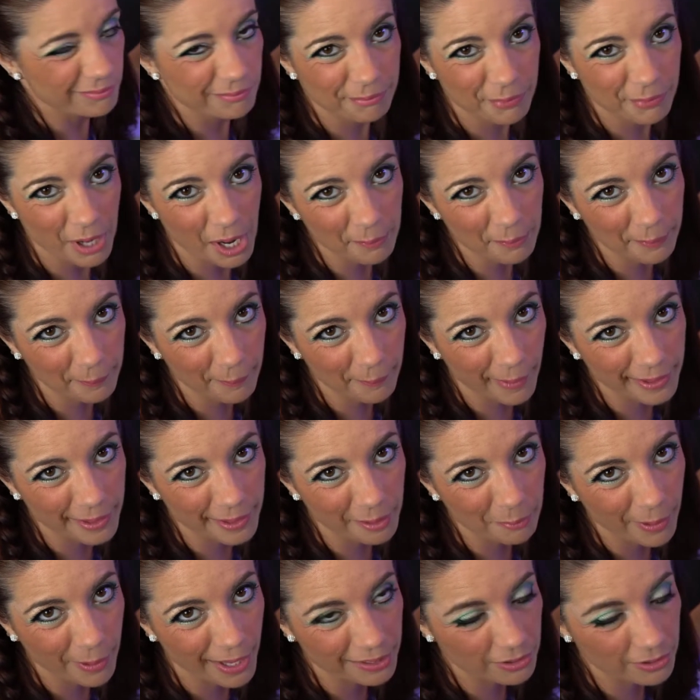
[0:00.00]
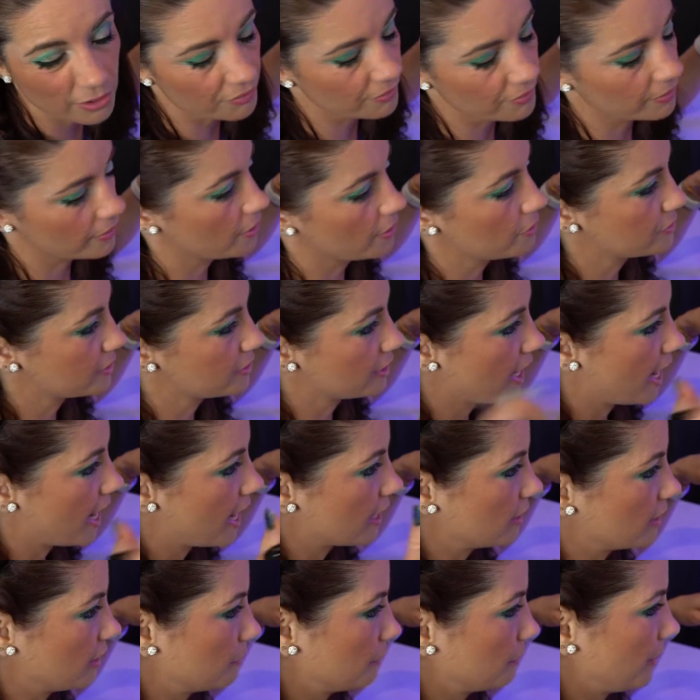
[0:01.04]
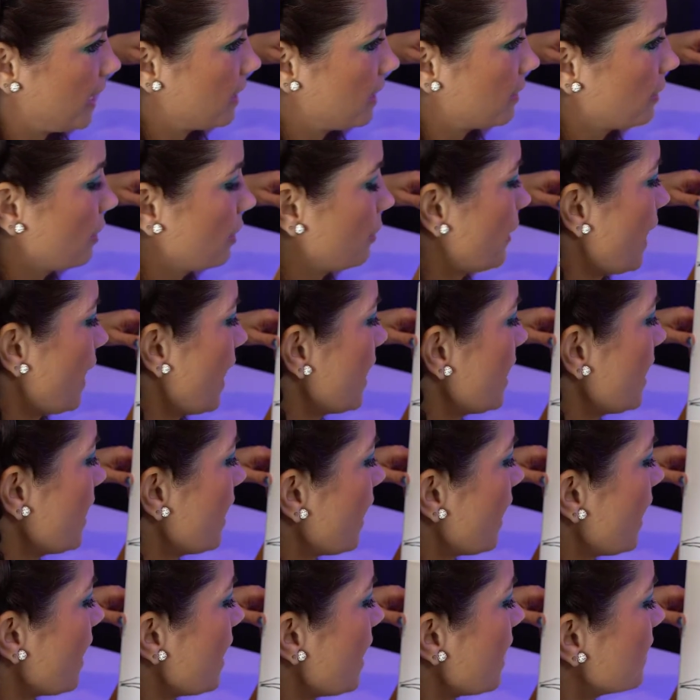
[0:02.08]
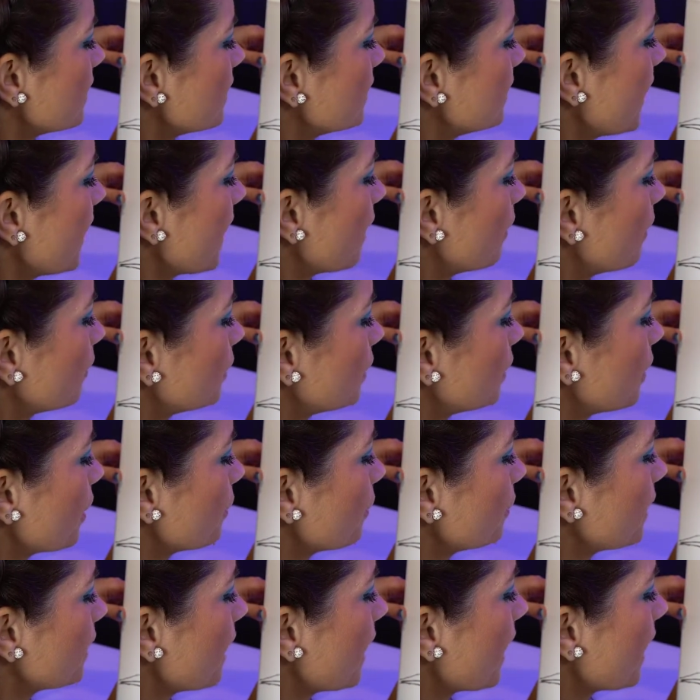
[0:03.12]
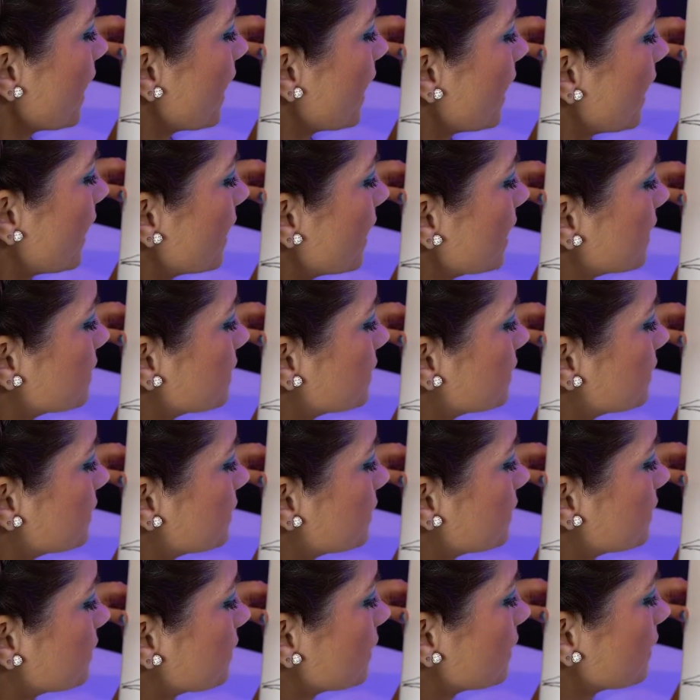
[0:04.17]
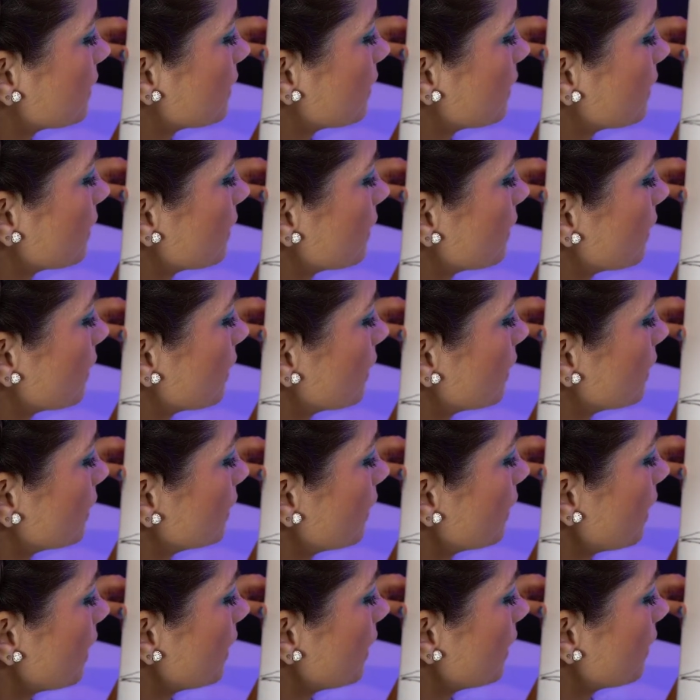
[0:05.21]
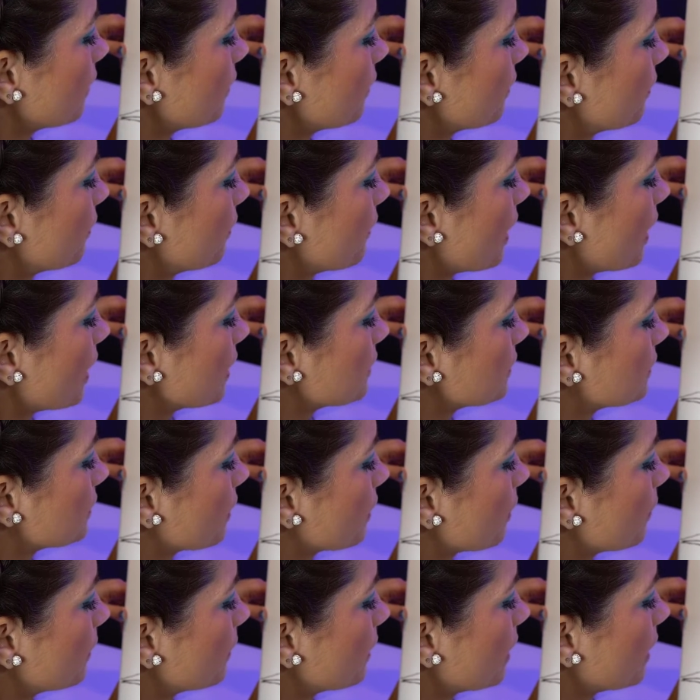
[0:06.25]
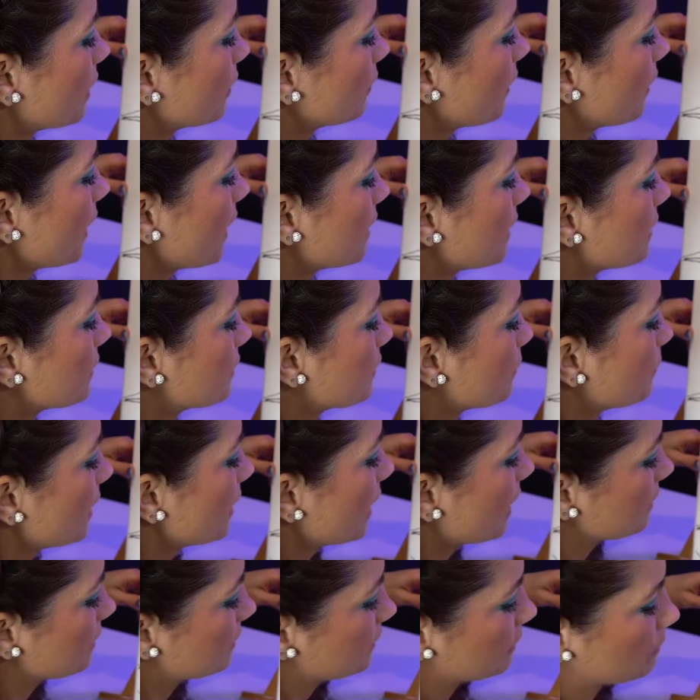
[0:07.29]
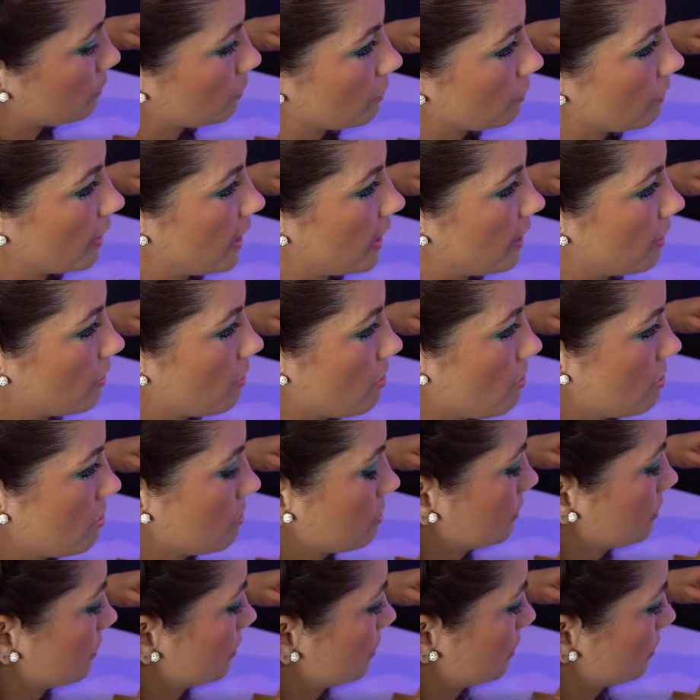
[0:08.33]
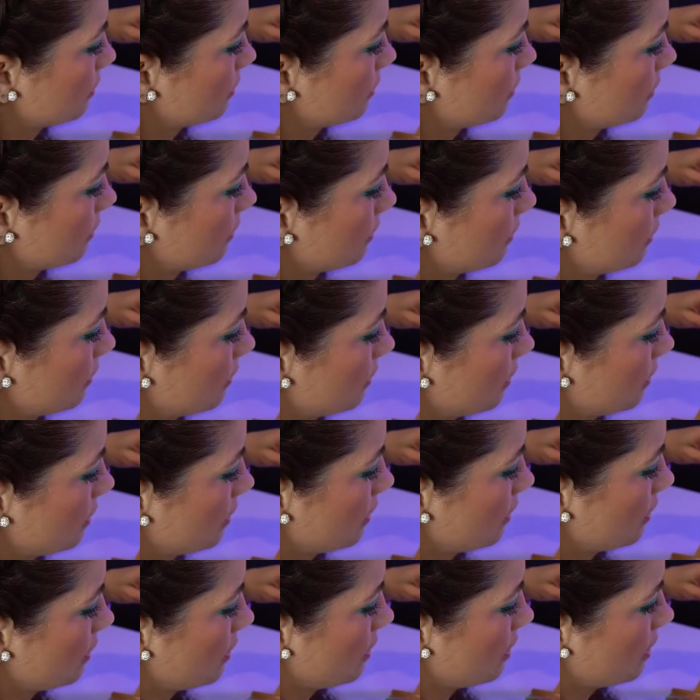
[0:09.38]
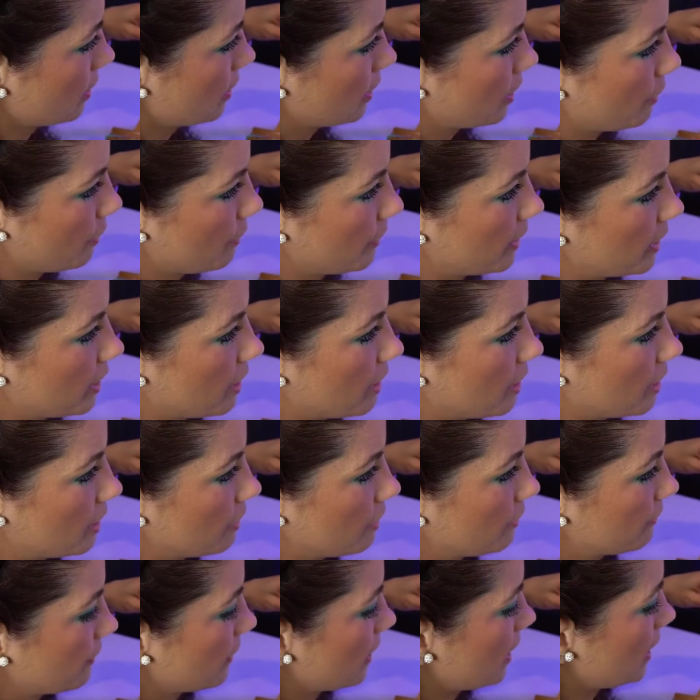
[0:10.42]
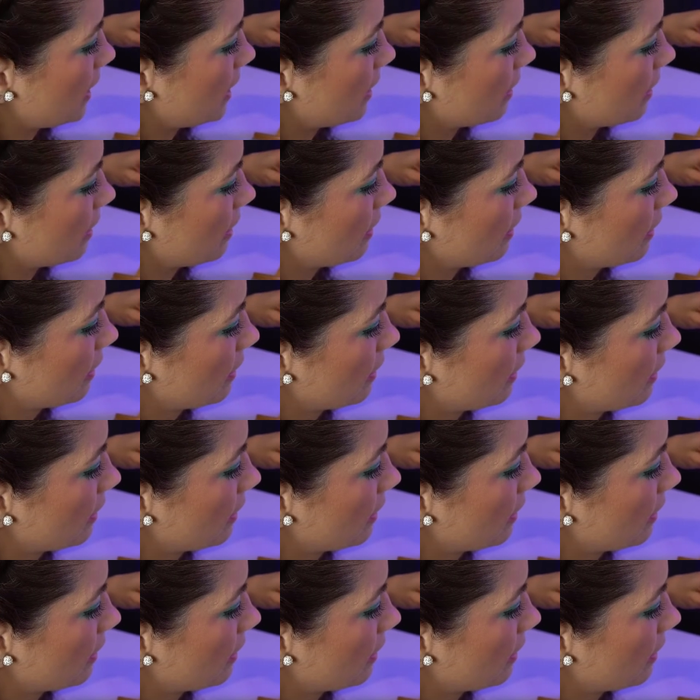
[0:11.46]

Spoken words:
probably wind up painting over those and adding them later, okay? Now Yoda has a lot of thoughts going on, right? So we got some wrinkles going on over here.